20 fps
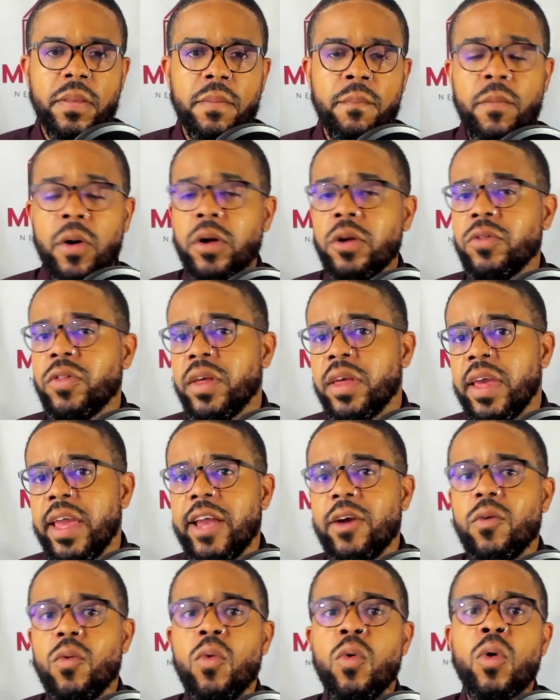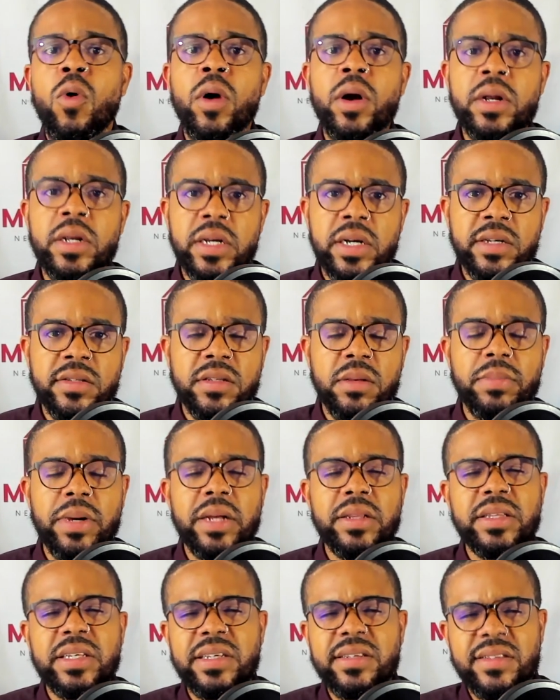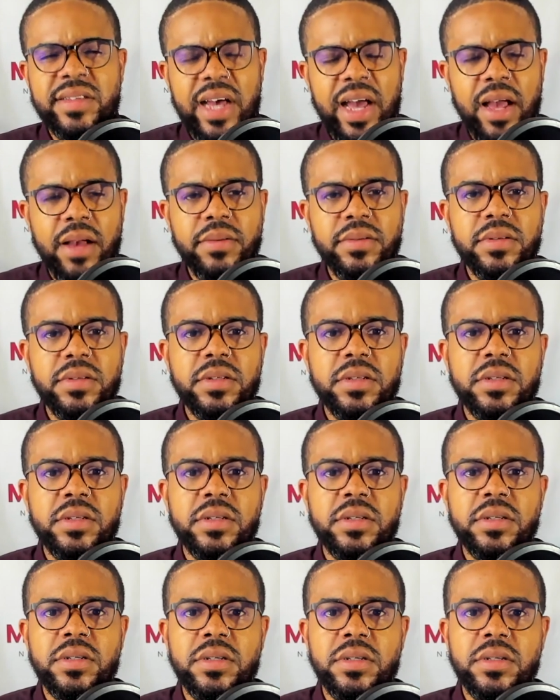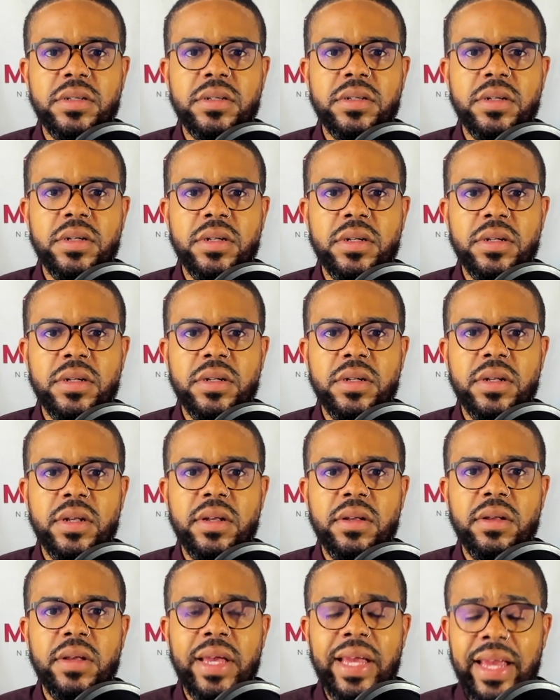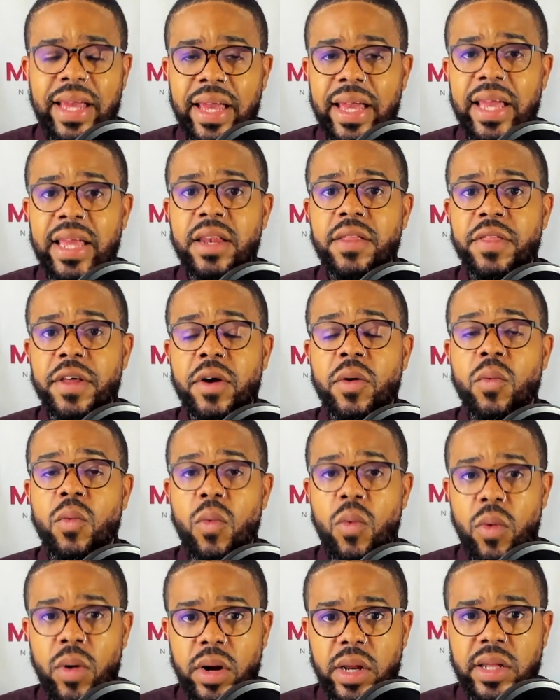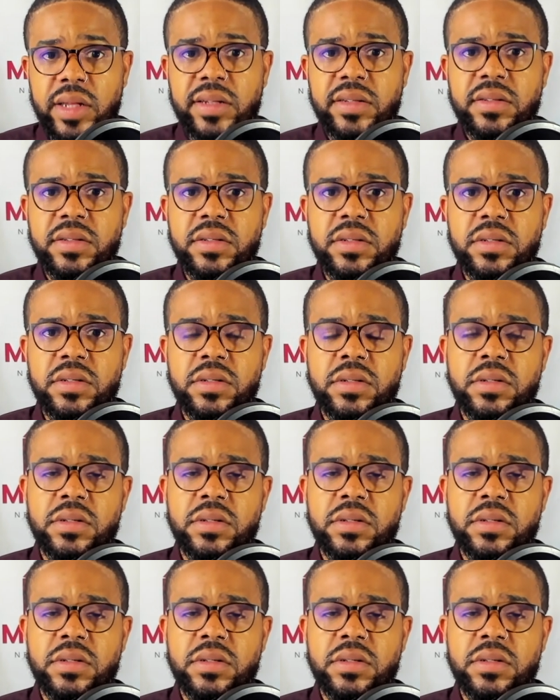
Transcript: Martin Luther King warned us about these types. Heed their warnings.